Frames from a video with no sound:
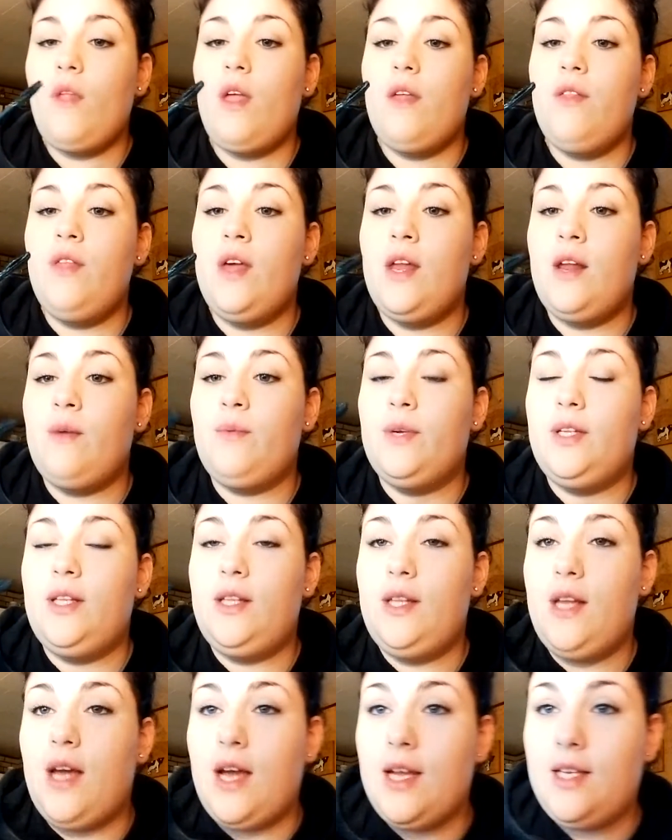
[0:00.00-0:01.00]
then I would,
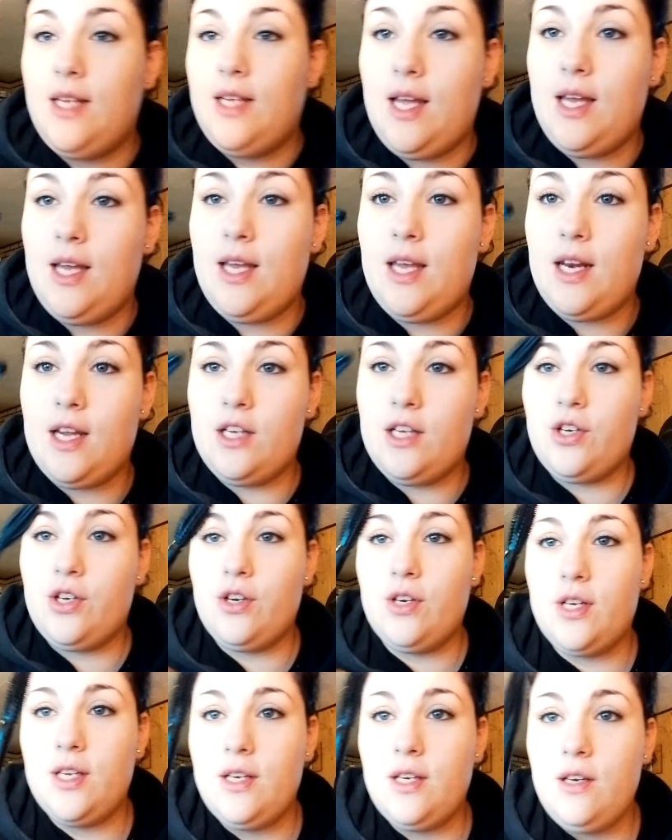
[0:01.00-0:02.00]
I take and I
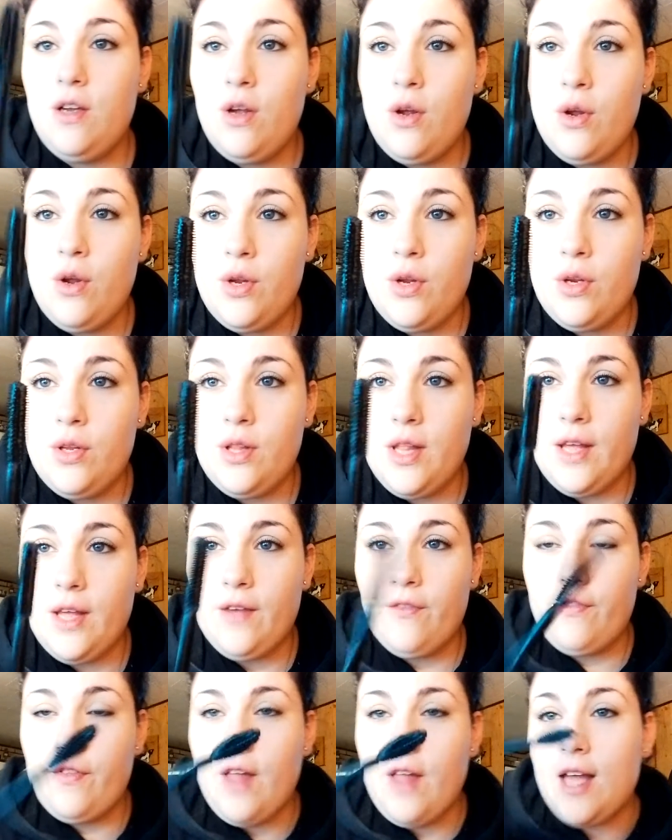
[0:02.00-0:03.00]
turn it like
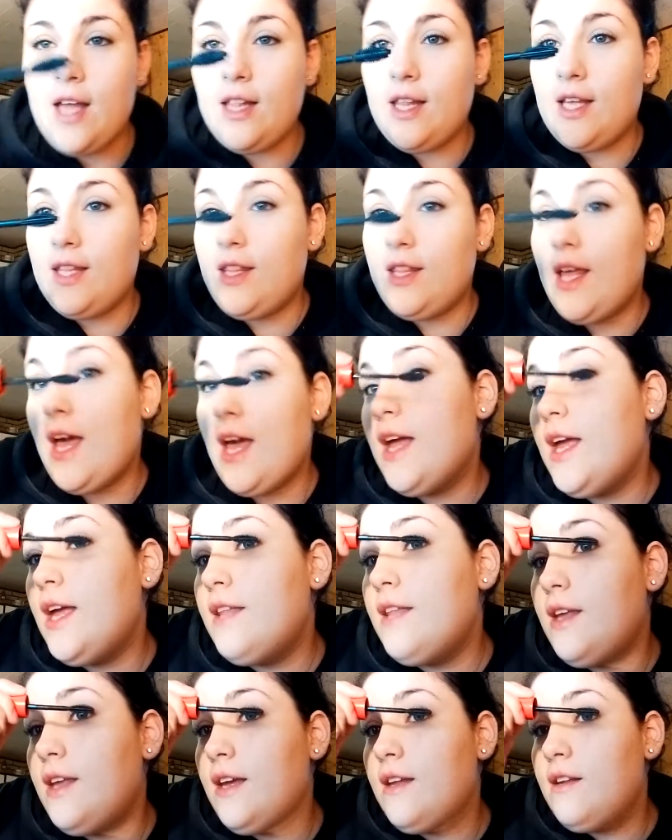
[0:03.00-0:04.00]
flat like that,
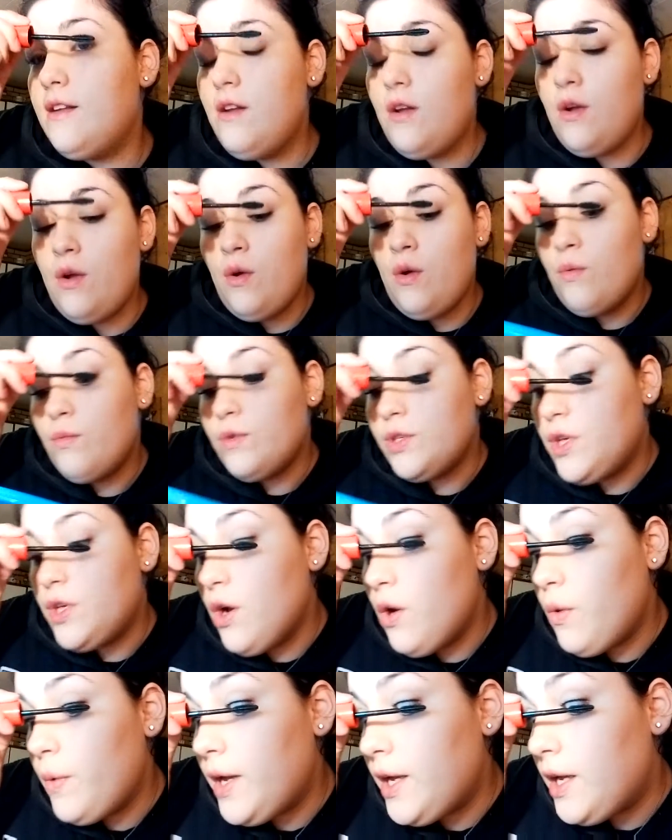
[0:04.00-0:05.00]
and then was
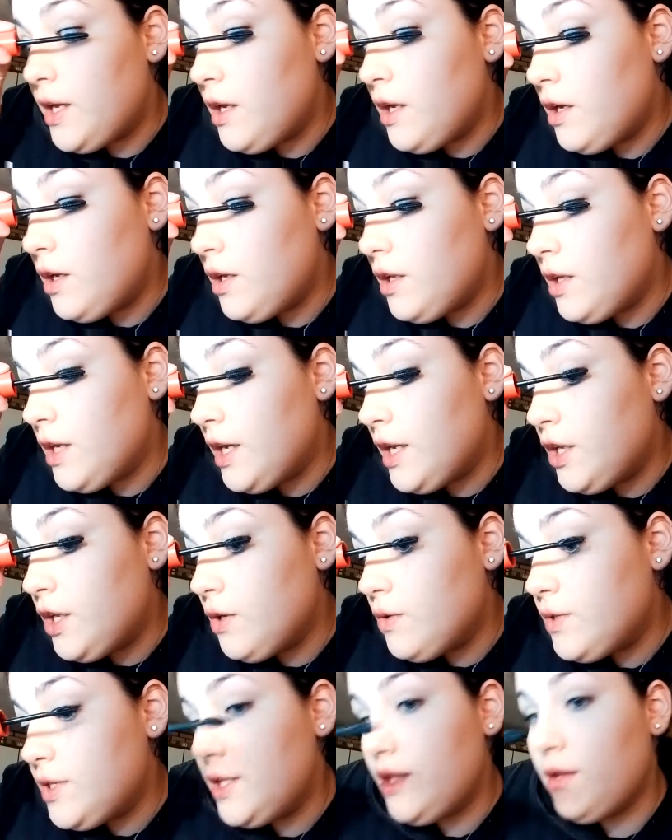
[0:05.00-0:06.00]
going and
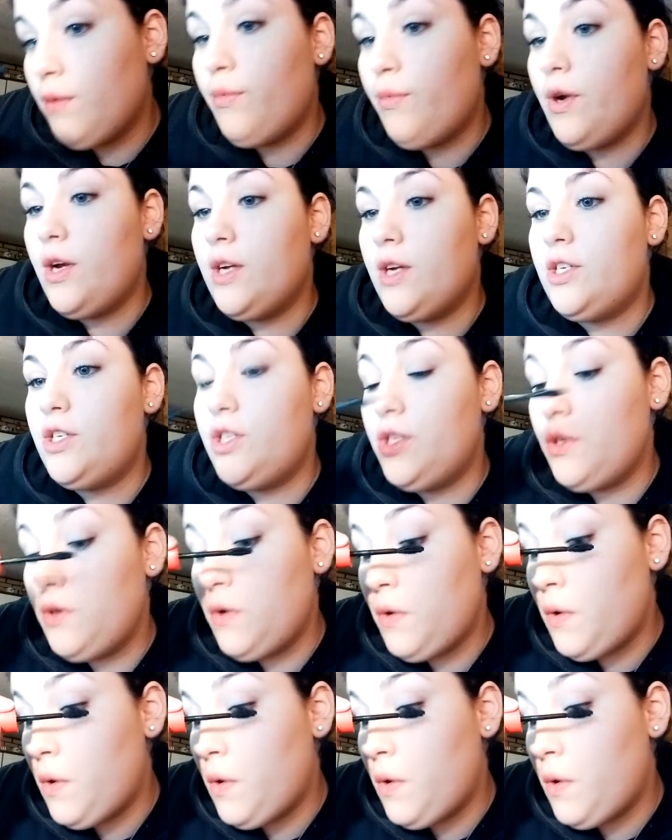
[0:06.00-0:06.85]
using the brush